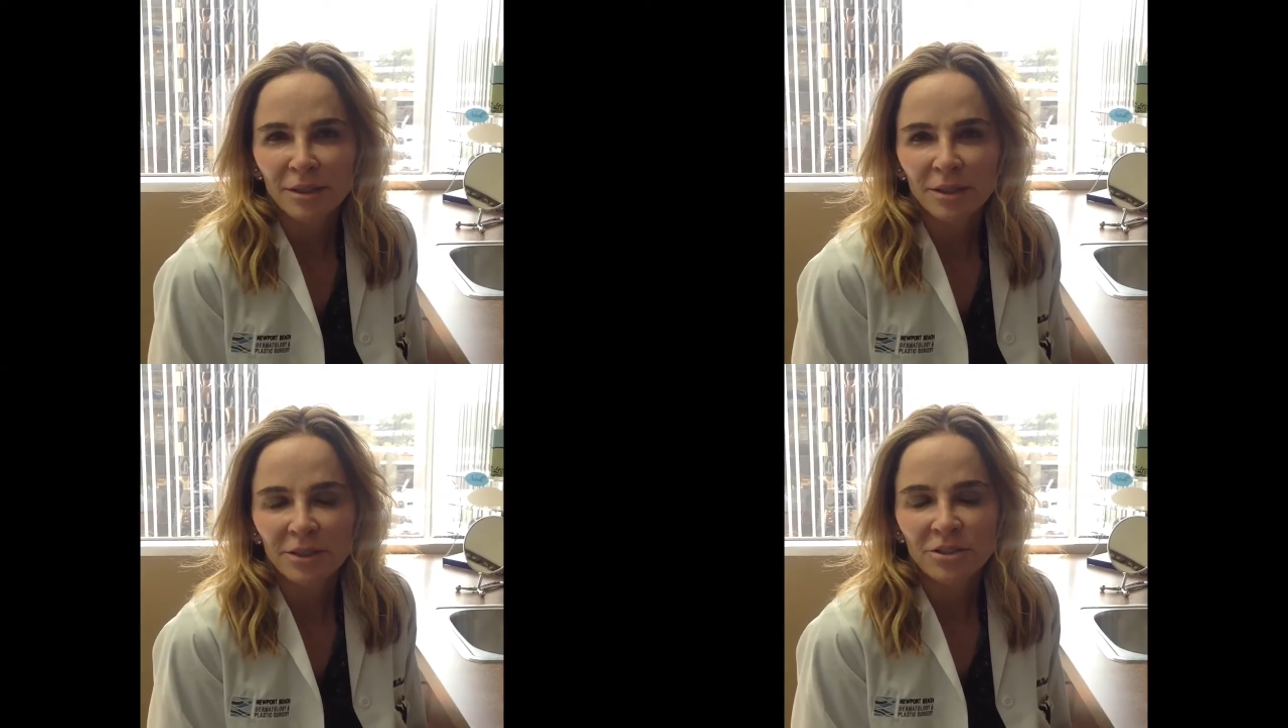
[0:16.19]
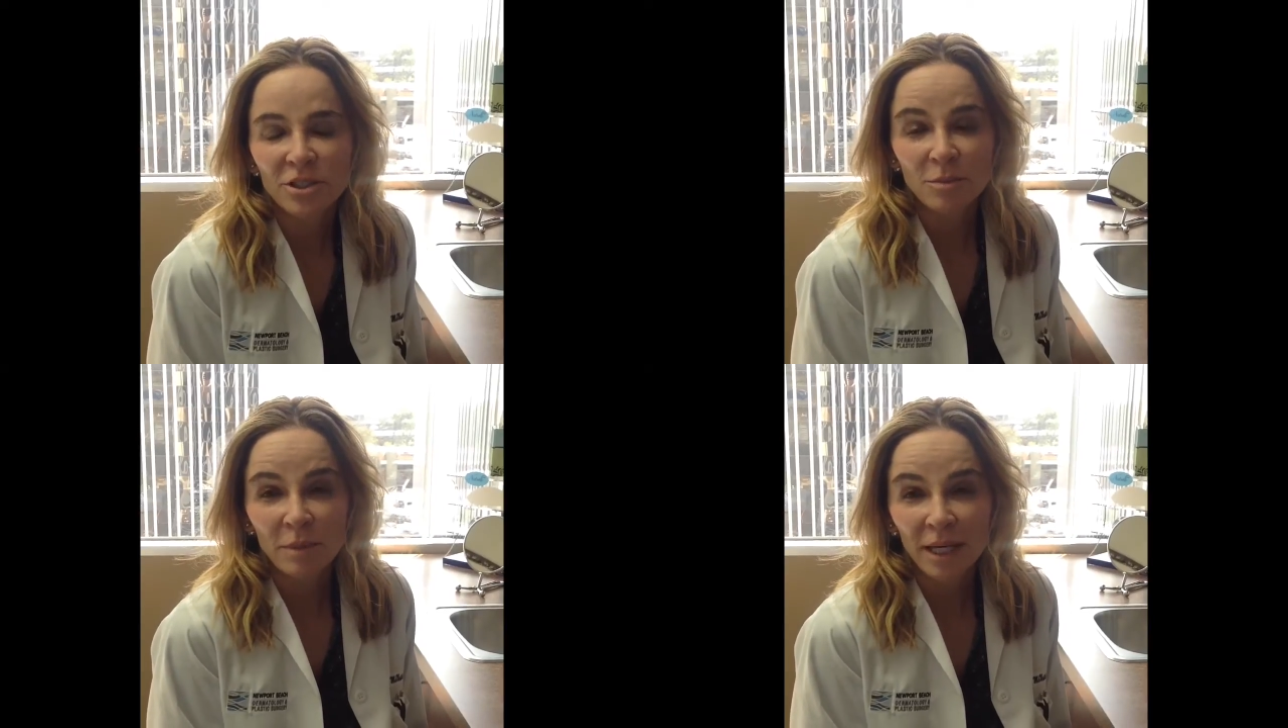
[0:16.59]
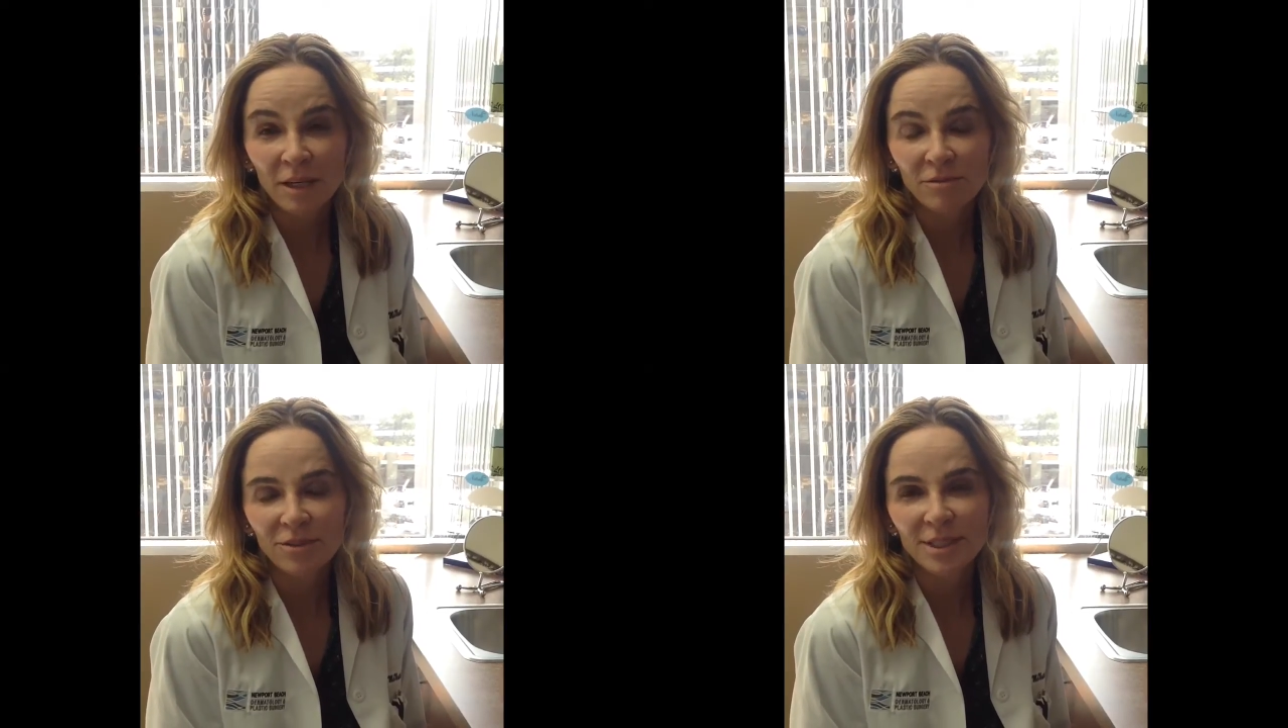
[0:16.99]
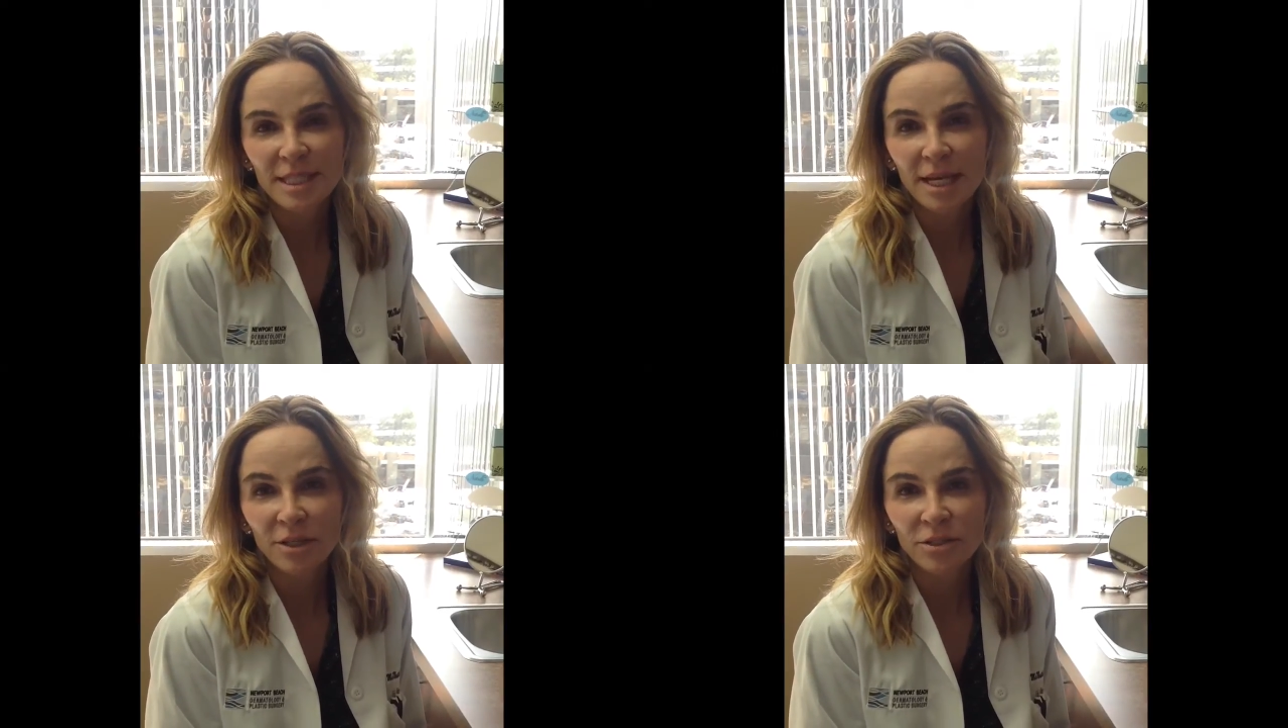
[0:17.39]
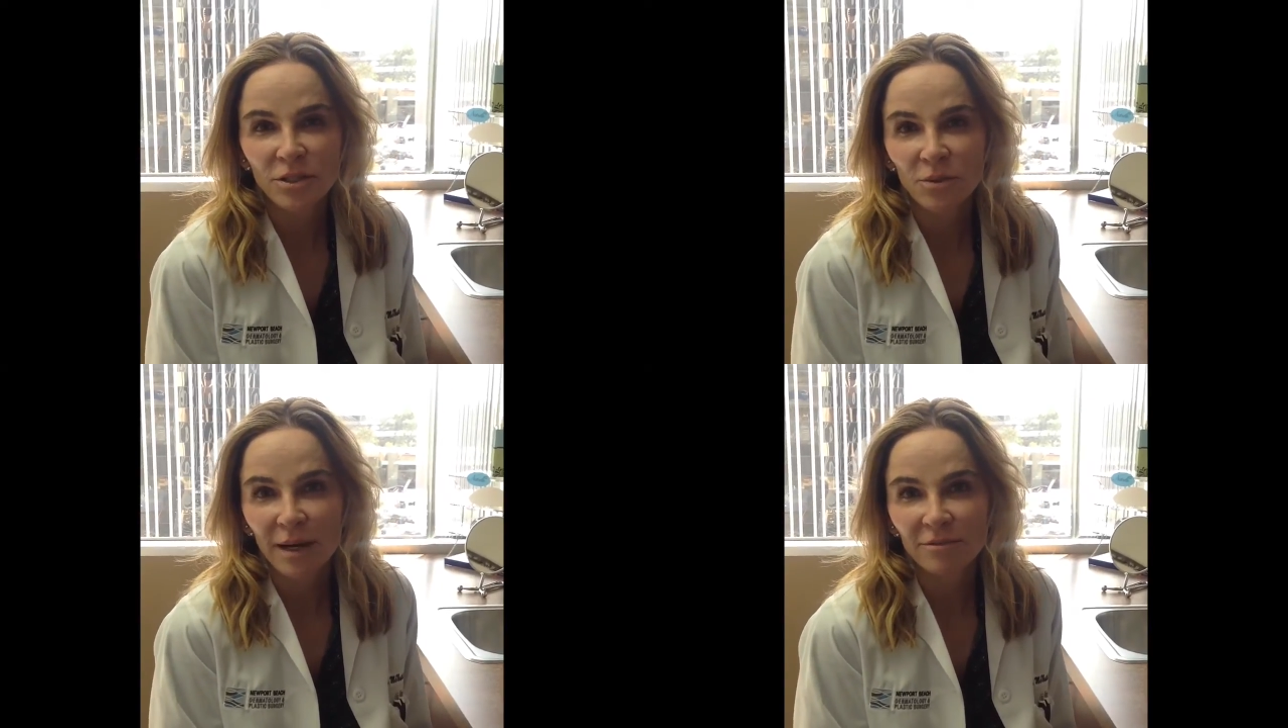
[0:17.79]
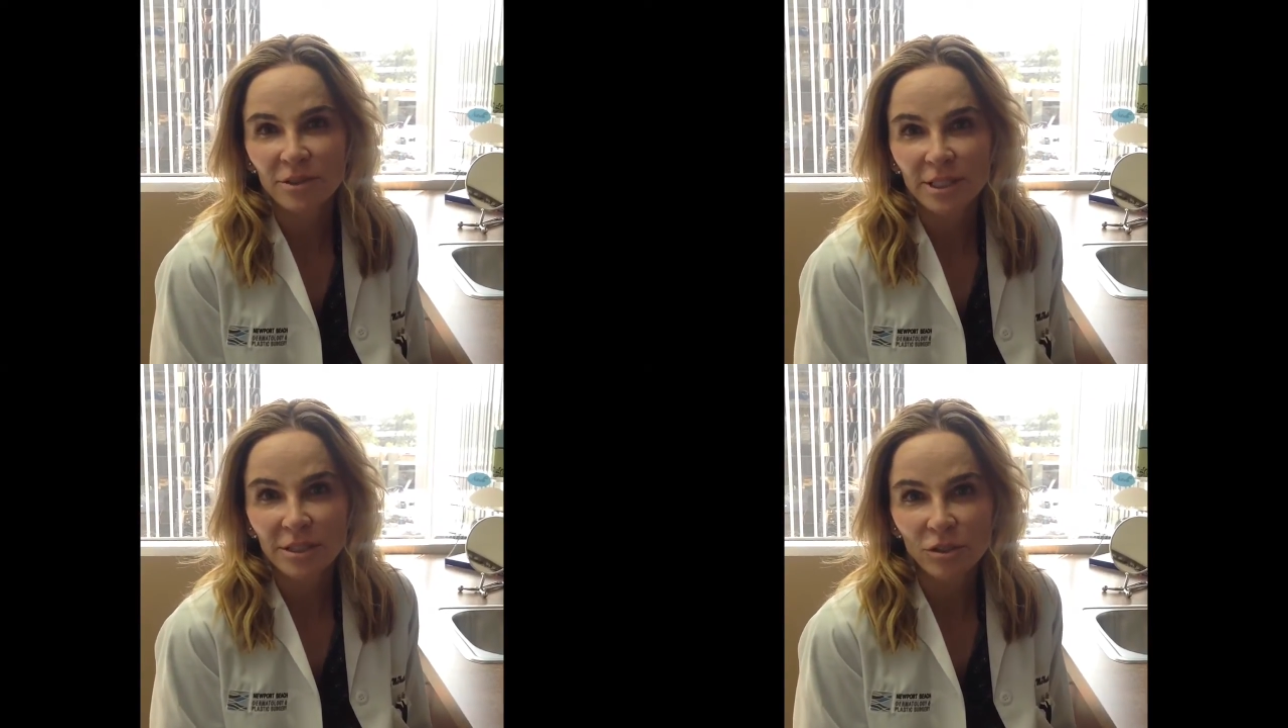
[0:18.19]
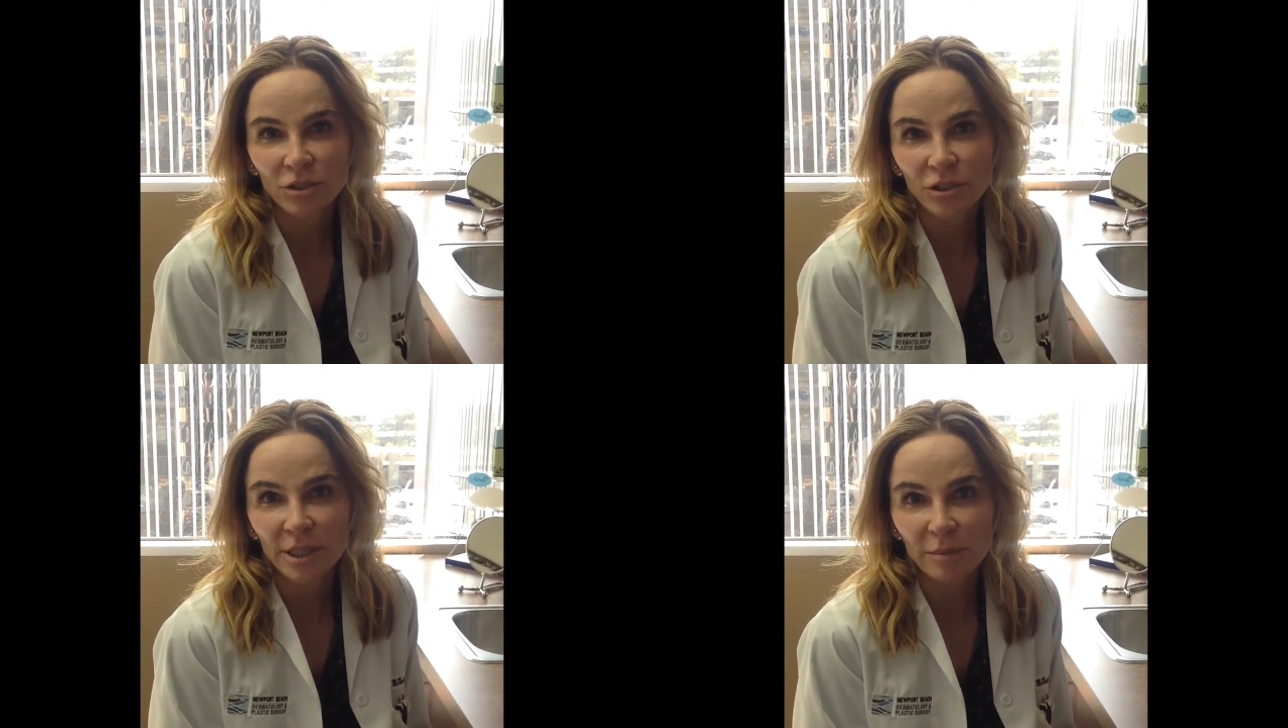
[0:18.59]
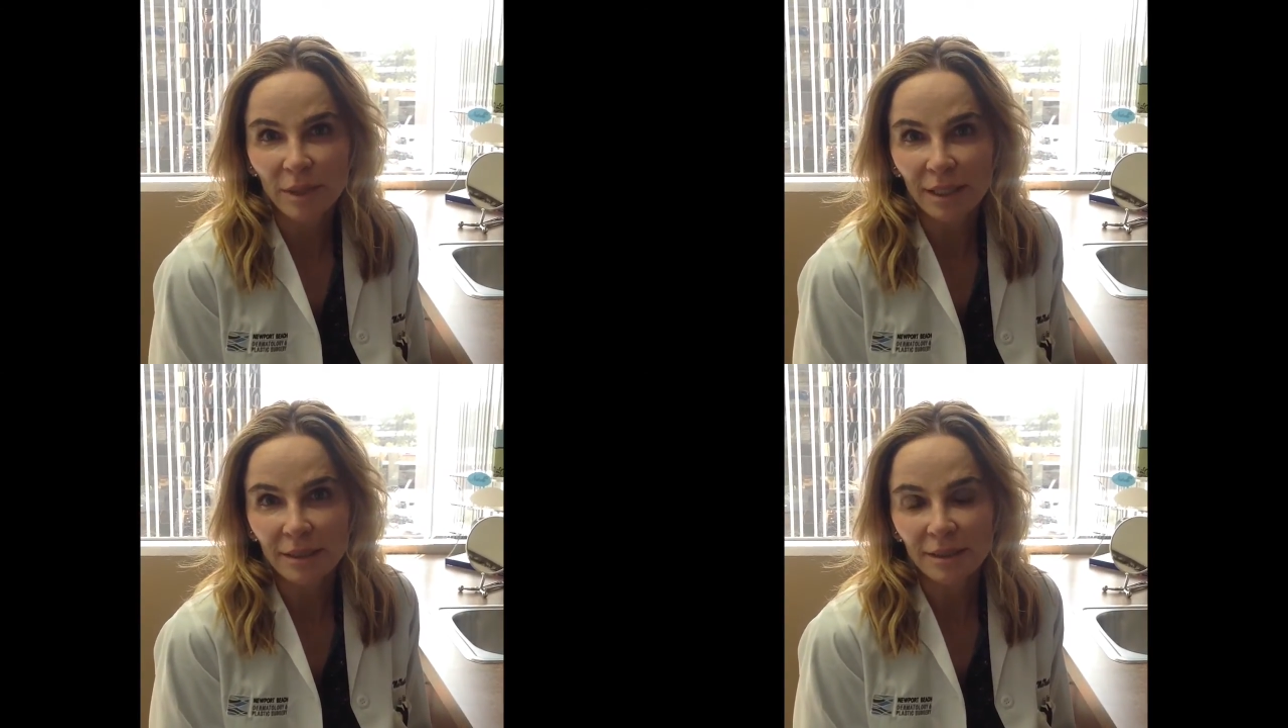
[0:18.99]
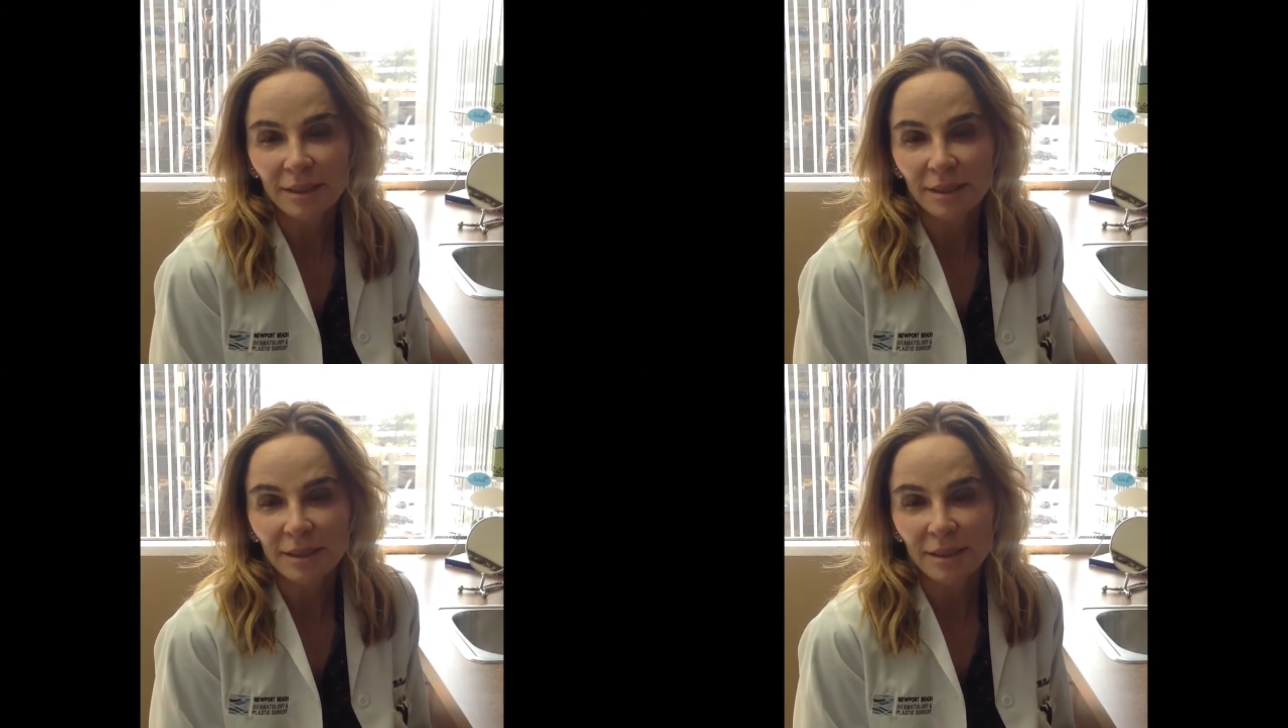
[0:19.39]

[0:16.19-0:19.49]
you're just pink for a day or two after each treatment,